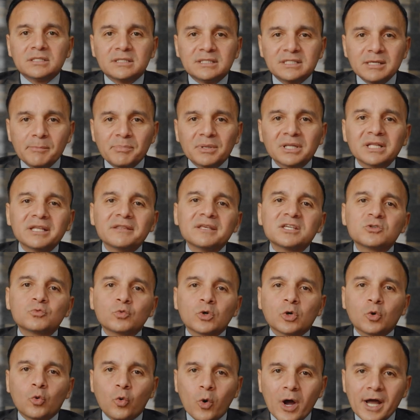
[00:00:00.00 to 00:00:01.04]
Typically, this
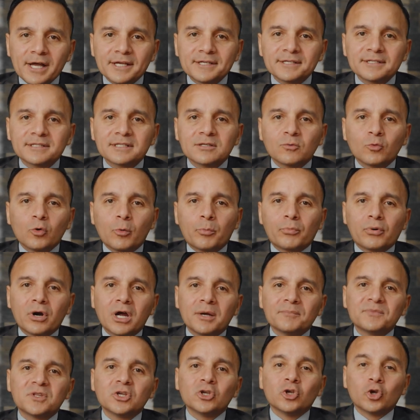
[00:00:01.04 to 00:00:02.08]
request will
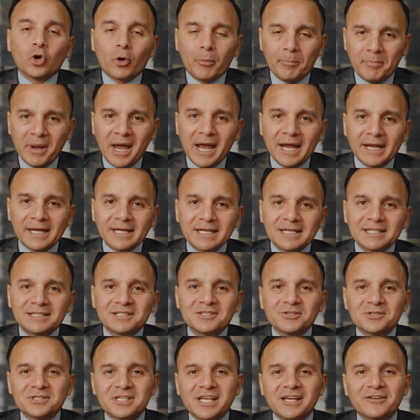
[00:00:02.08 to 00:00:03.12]
prompt your bank
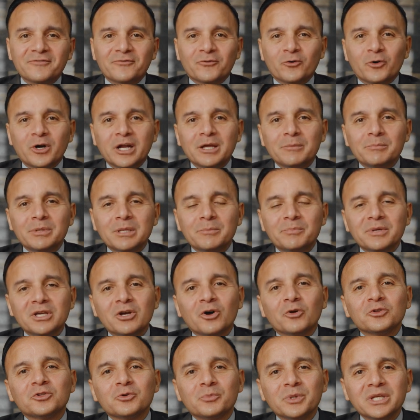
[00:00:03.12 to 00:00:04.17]
to send for a
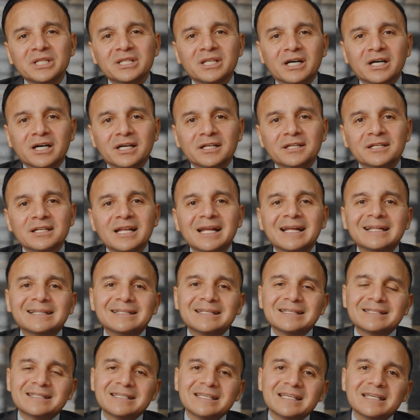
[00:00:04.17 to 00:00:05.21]
BPO to be done to
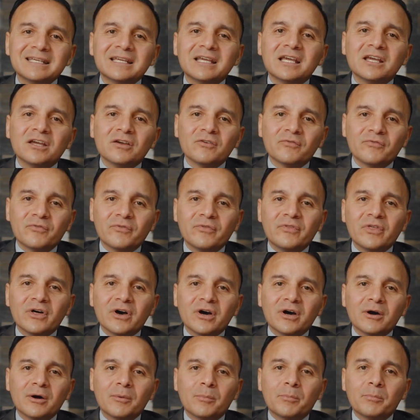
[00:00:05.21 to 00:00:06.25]
see if
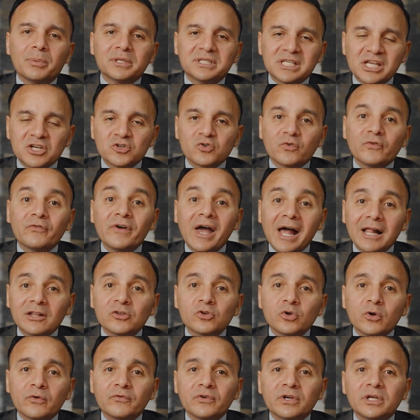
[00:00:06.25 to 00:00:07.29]
the potential
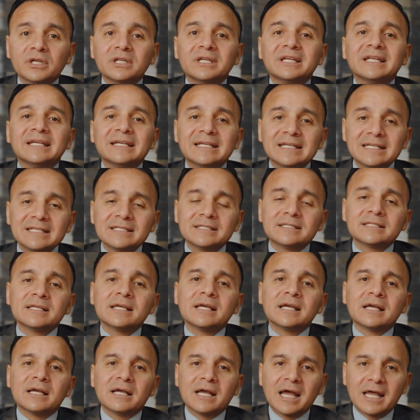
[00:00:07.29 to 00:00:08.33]
value of it is
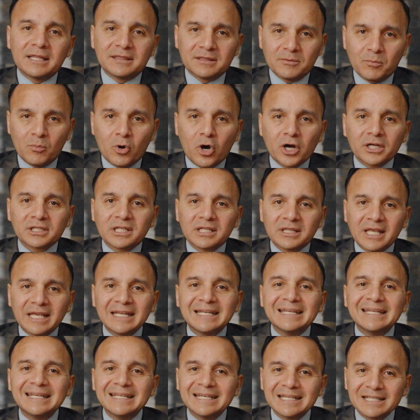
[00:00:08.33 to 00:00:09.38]
at the mark that they
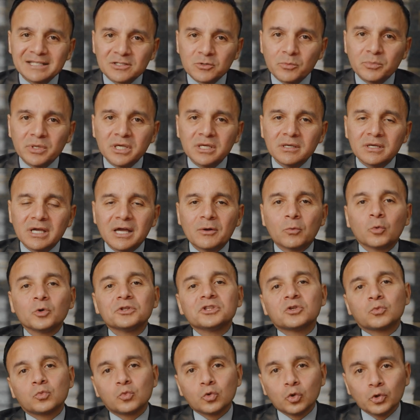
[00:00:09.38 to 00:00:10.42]
need it to be and what
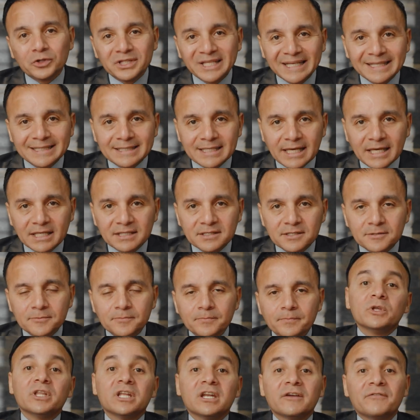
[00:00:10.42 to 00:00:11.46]
the rule dictates.
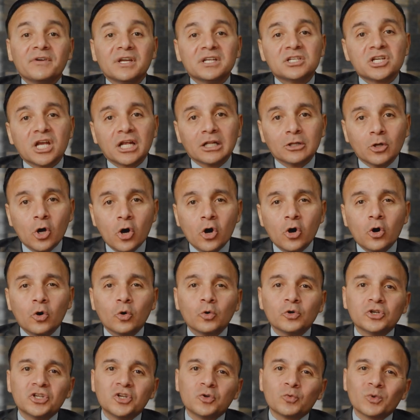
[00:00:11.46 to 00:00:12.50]
With an FHA
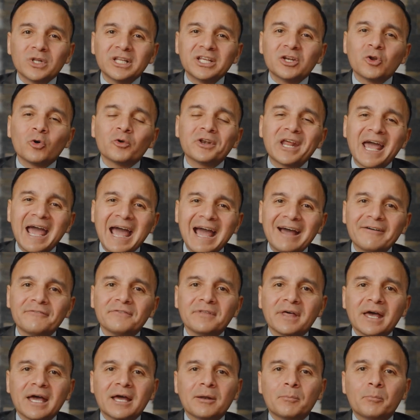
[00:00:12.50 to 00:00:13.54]
loan, you really don't have
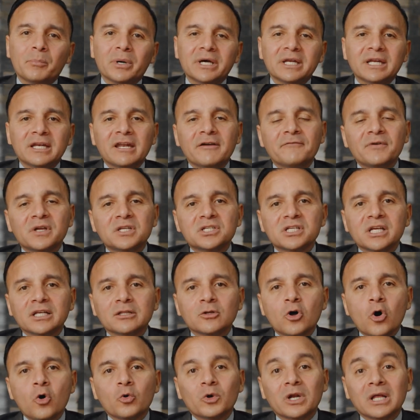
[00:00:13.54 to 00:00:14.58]
that, but an FHA
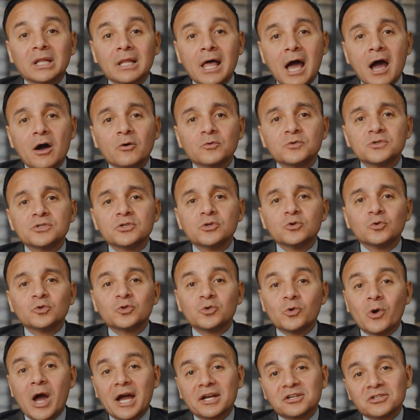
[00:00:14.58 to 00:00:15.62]
loan allows you
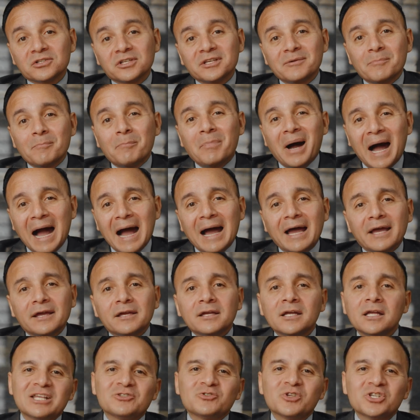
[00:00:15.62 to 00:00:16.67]
to actually buy.
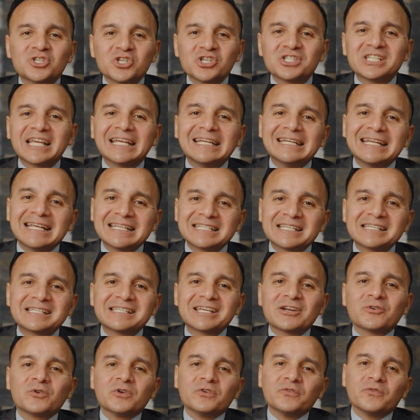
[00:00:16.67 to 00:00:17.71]
So it's just a
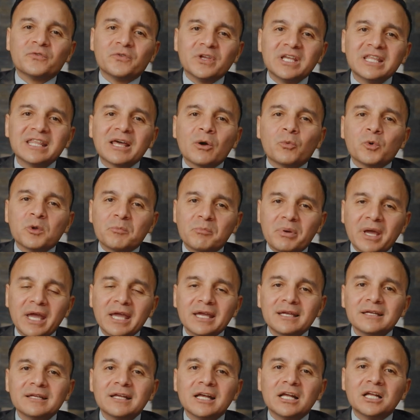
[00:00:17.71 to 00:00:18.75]
necessary fee that we
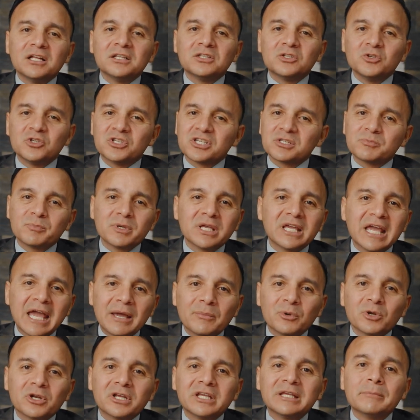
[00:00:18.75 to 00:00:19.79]
pay to just be
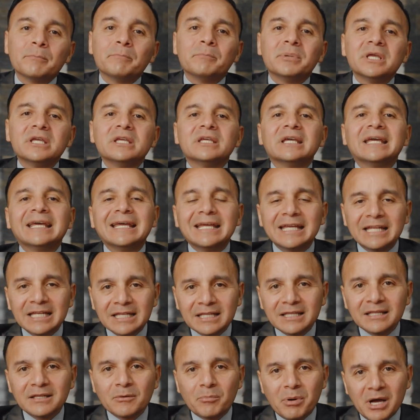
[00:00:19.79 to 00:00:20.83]
able to be
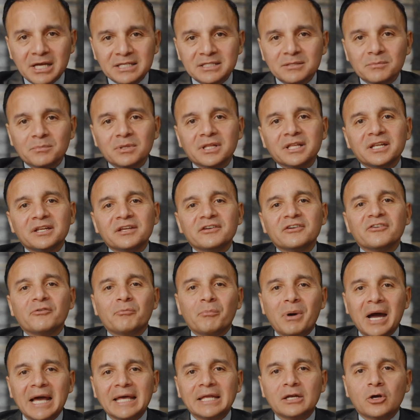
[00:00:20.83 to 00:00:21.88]
in the possibility of
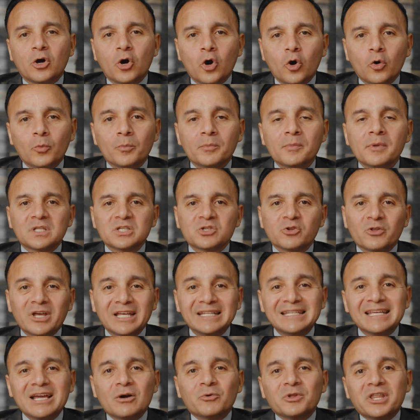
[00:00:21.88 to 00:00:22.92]
buying a home. So the
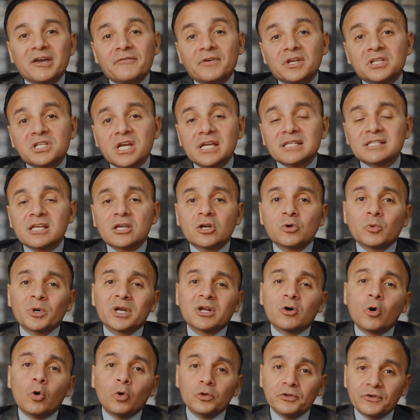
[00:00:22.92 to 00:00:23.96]
idea with FHA is they don't want
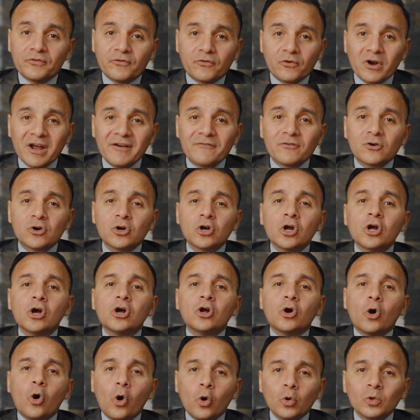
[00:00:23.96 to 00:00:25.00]
to hold it forever,
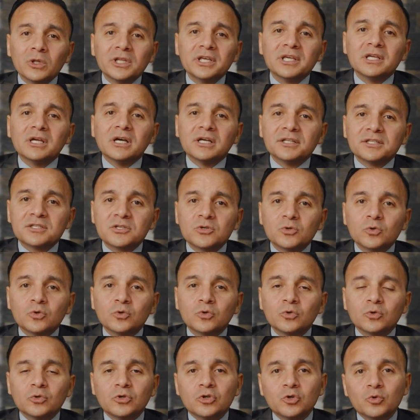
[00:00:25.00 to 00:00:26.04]
only
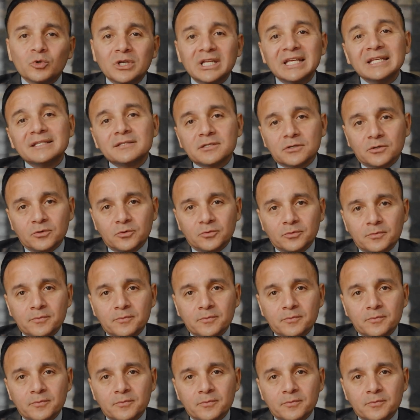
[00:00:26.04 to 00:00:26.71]
until you need to.